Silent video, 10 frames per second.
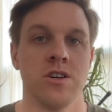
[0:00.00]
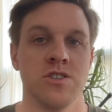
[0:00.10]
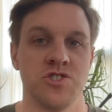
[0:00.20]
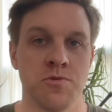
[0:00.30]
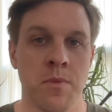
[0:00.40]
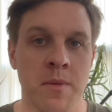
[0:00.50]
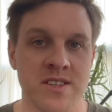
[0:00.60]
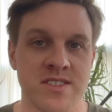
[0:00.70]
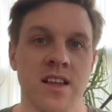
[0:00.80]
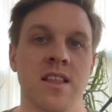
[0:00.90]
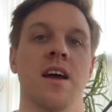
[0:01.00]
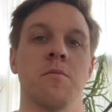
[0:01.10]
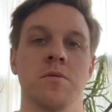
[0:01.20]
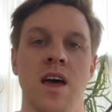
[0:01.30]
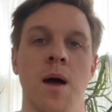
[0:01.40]
Sumimasen.
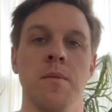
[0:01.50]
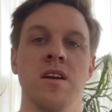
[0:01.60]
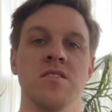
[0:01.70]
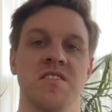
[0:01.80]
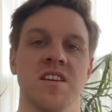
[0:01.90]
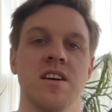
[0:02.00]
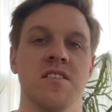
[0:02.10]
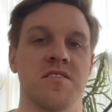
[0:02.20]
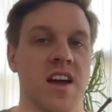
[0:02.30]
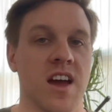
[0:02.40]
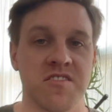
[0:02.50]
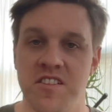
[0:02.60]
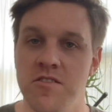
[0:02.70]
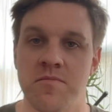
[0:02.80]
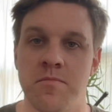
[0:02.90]
And what that means is
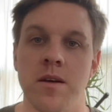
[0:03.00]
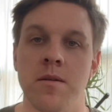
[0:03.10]
excuse me.